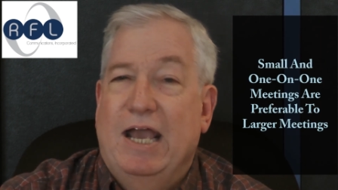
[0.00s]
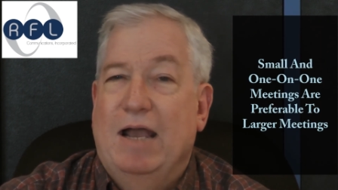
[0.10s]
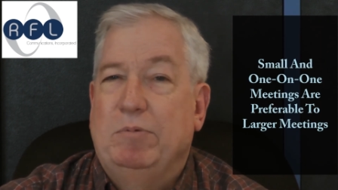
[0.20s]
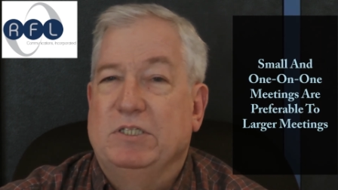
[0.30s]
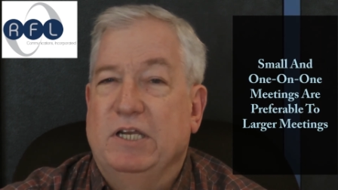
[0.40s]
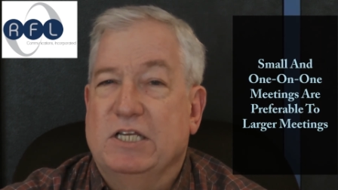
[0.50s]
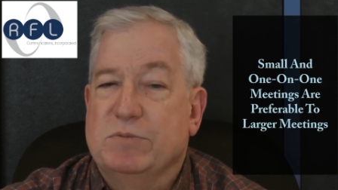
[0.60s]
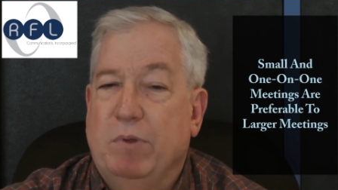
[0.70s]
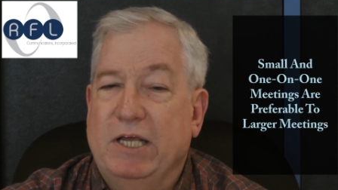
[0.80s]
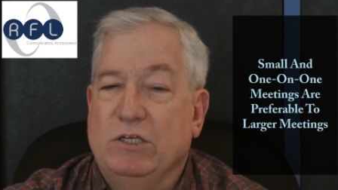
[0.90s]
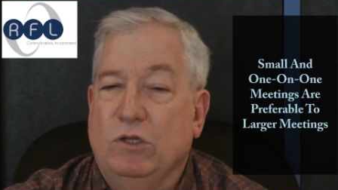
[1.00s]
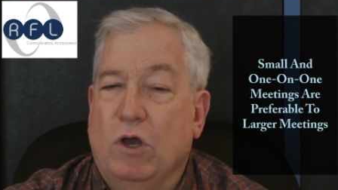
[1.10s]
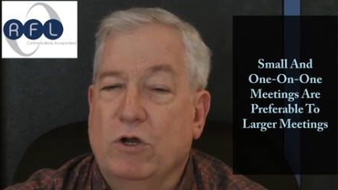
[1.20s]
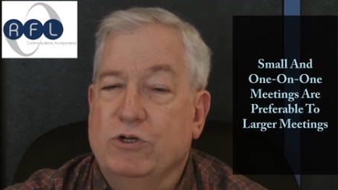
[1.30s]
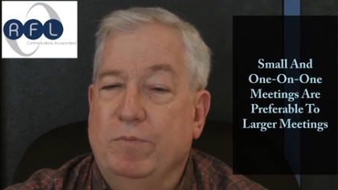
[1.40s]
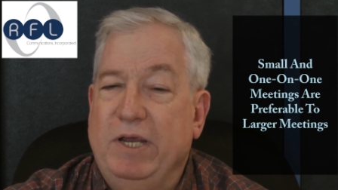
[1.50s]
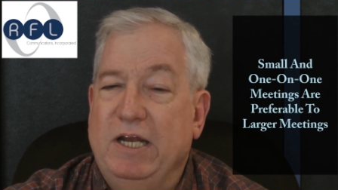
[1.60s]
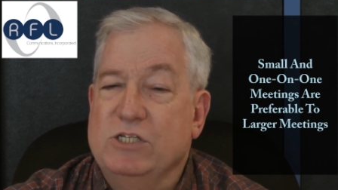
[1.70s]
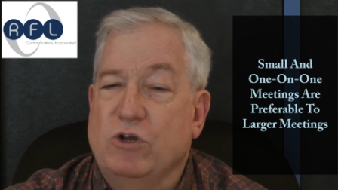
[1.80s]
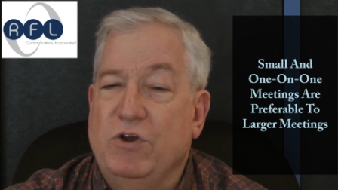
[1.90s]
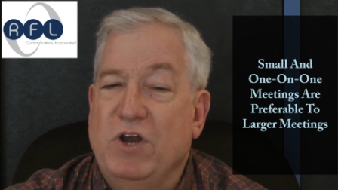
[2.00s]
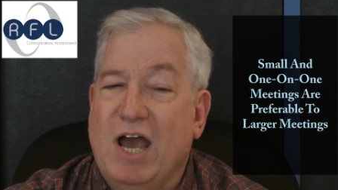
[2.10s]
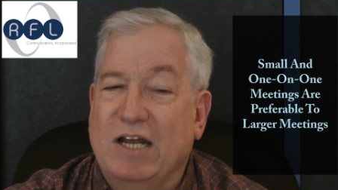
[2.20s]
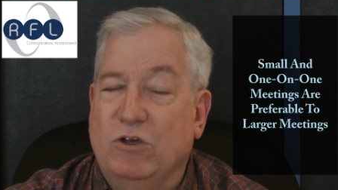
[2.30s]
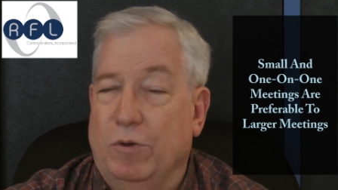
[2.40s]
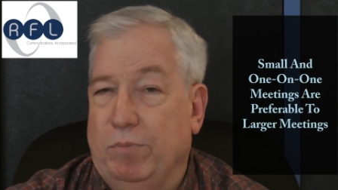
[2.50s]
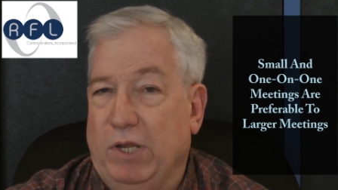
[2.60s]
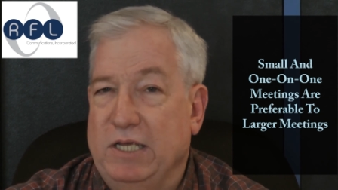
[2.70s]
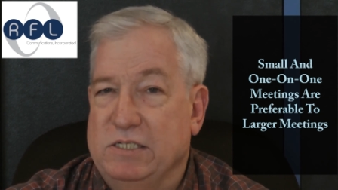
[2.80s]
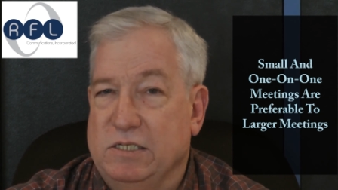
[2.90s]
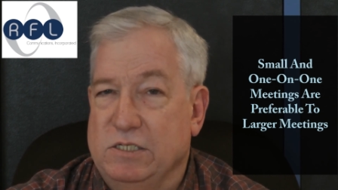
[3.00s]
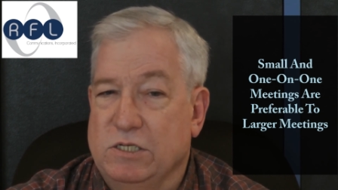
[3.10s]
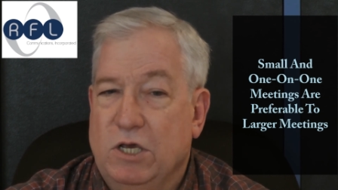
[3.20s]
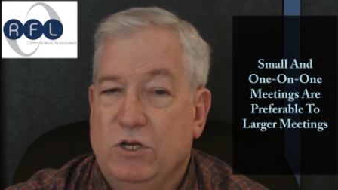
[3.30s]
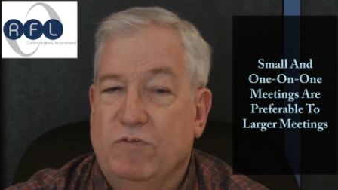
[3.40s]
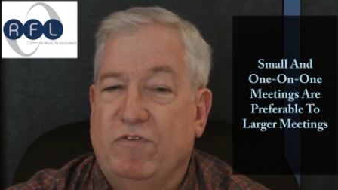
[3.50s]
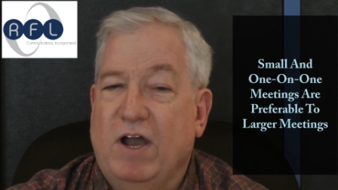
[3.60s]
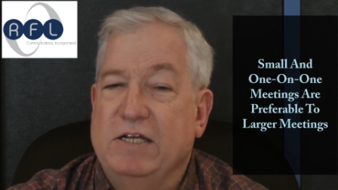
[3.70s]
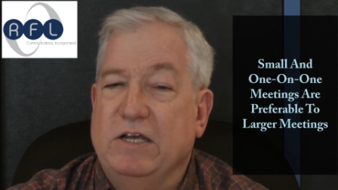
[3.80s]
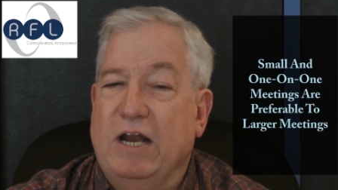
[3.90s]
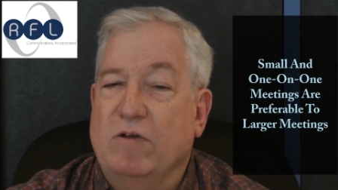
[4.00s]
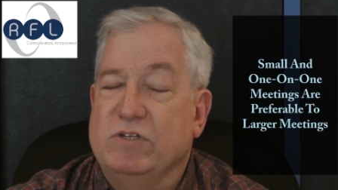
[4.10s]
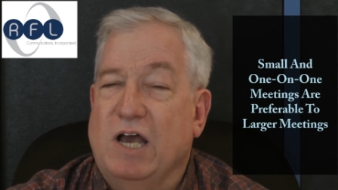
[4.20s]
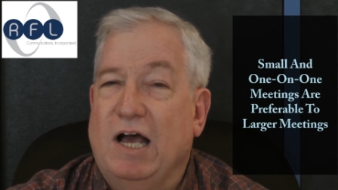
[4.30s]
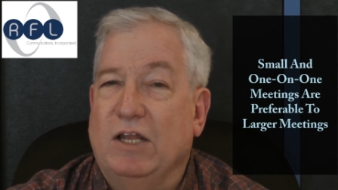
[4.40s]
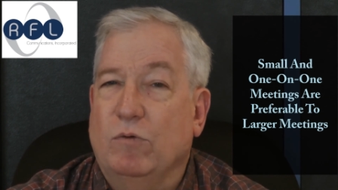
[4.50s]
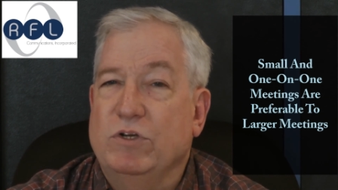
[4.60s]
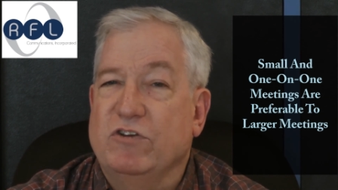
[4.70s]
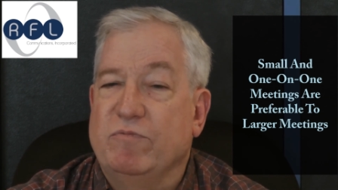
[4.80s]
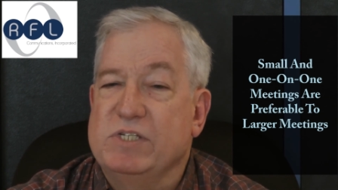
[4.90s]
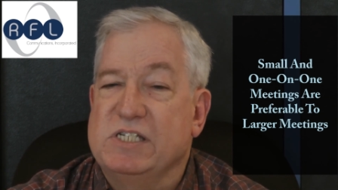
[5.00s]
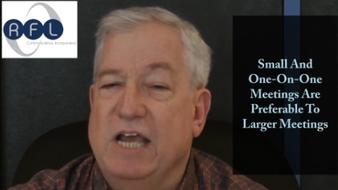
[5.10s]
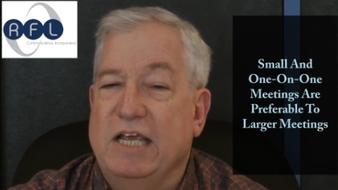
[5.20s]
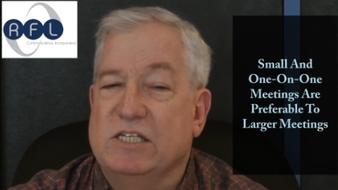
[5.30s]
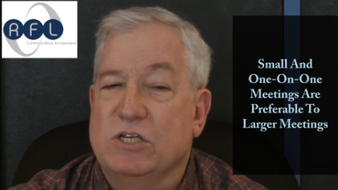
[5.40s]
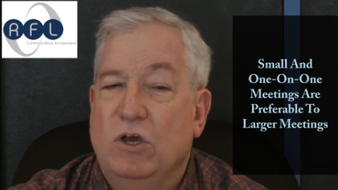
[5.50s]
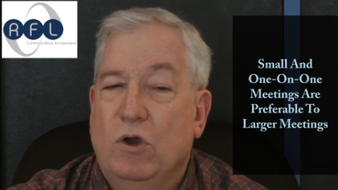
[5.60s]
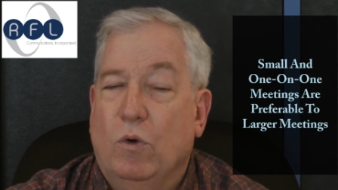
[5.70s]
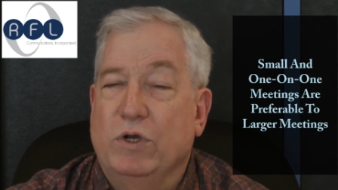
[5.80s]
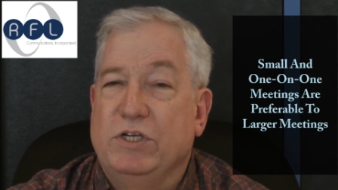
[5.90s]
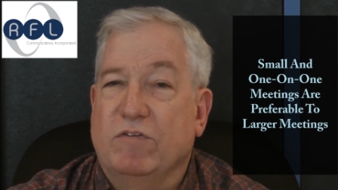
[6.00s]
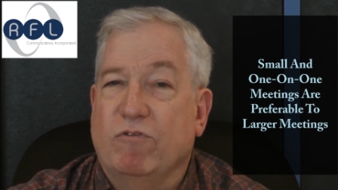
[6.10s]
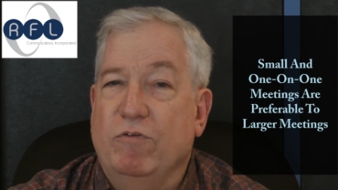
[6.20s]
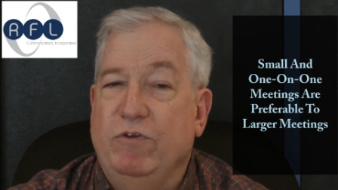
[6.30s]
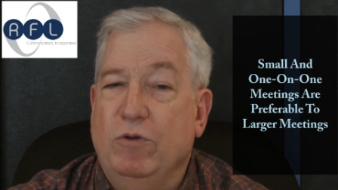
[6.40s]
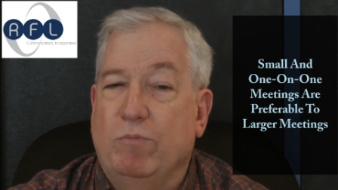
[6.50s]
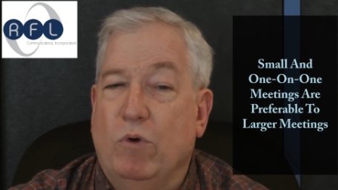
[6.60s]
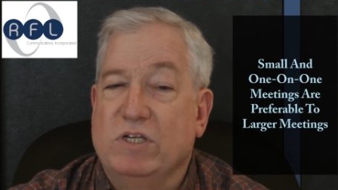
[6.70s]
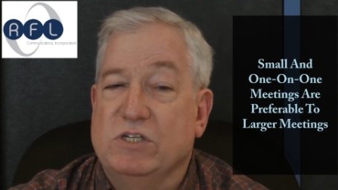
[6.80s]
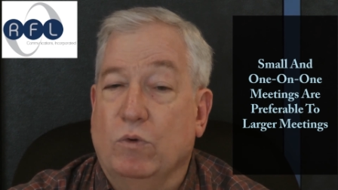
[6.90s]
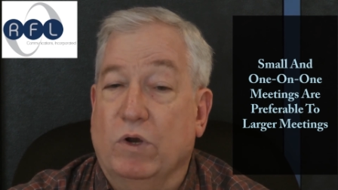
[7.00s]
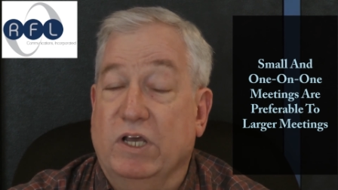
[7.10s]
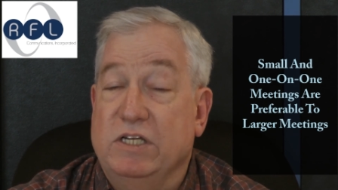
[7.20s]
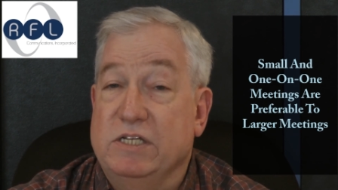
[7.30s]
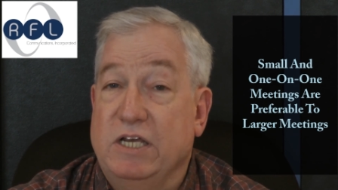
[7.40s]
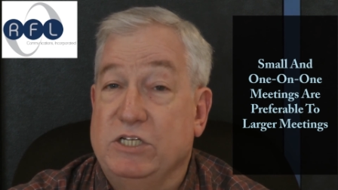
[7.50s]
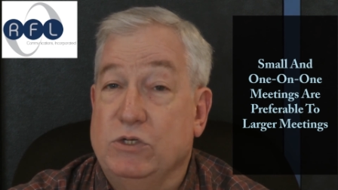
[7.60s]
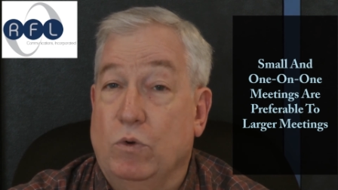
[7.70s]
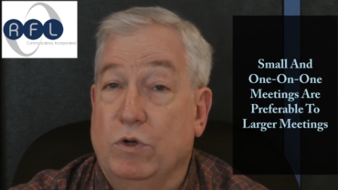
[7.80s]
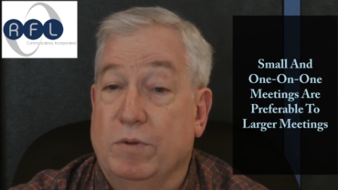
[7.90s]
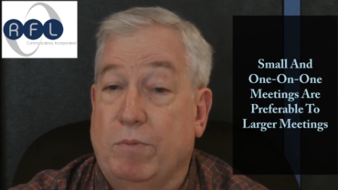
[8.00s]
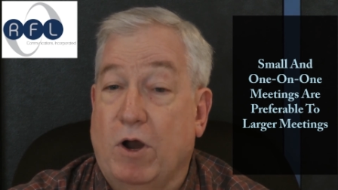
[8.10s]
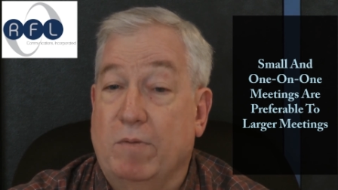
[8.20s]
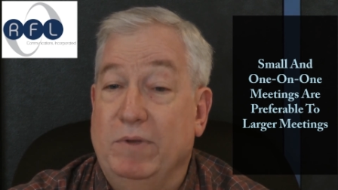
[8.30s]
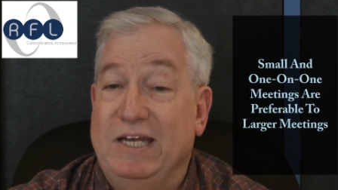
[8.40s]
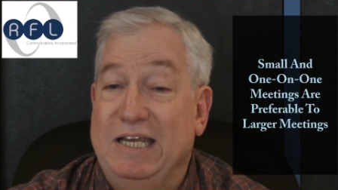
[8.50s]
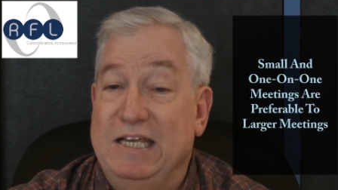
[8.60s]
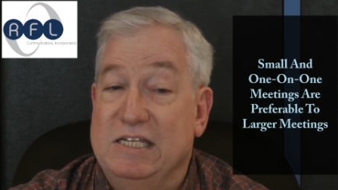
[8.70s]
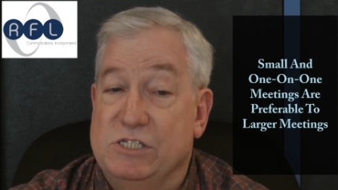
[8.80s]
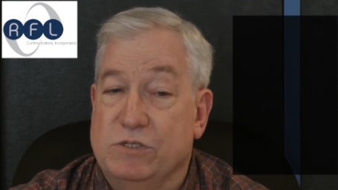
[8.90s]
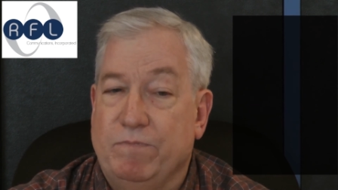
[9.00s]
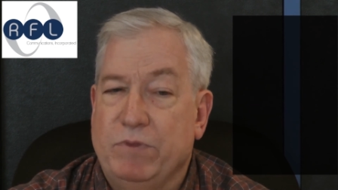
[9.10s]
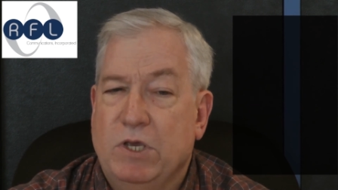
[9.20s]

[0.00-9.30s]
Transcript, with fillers: Appleton explained larger meetings are not good places to find out how tolerant of mistakes or different viewpoints an organization or department is.